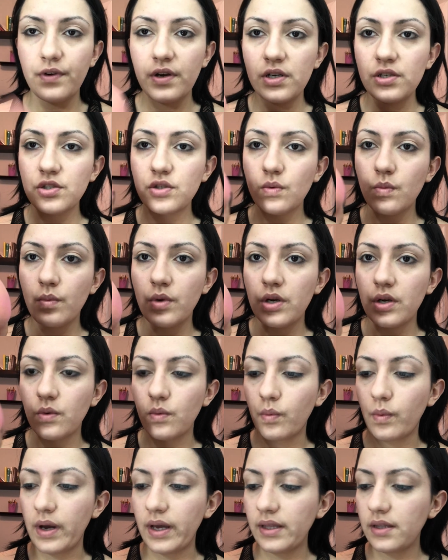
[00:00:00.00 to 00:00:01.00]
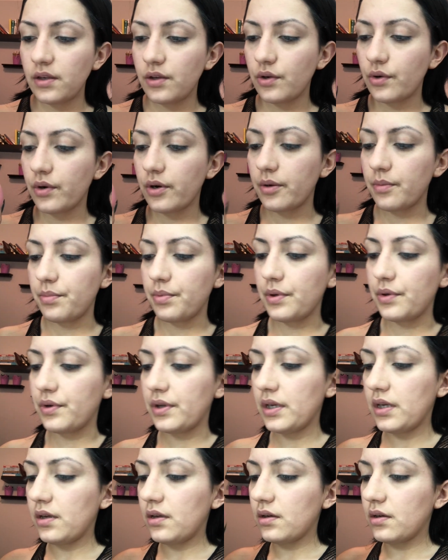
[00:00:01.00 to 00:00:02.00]
First, you want to wet your
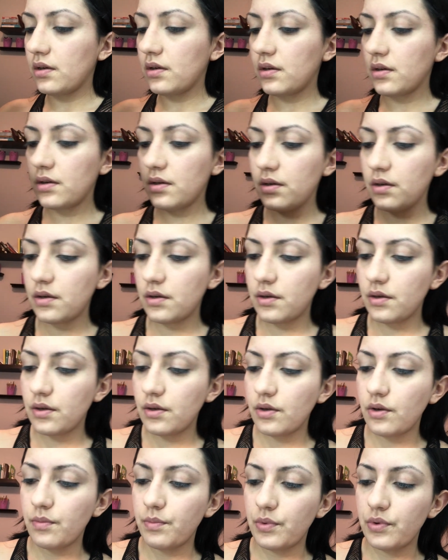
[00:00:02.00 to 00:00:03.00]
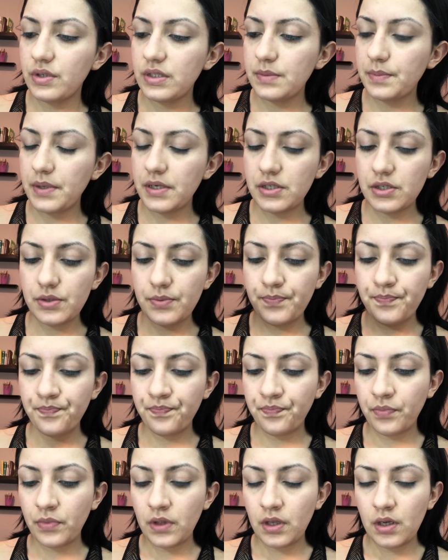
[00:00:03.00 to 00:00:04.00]
beauty sponge,
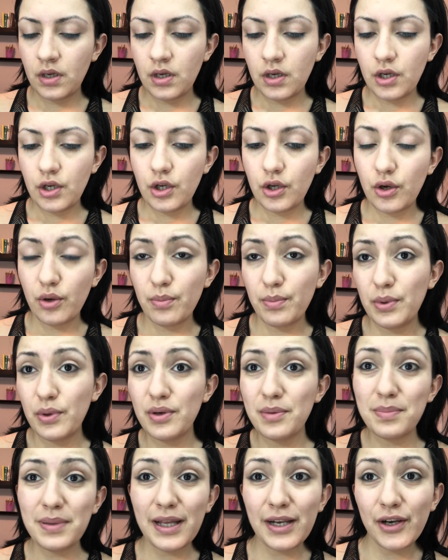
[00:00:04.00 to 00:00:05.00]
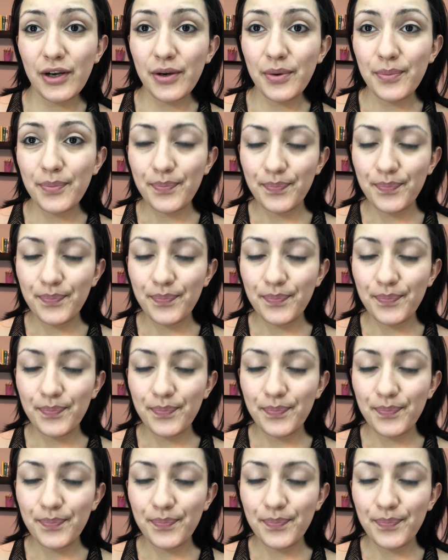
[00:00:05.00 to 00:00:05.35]
your beauty blender,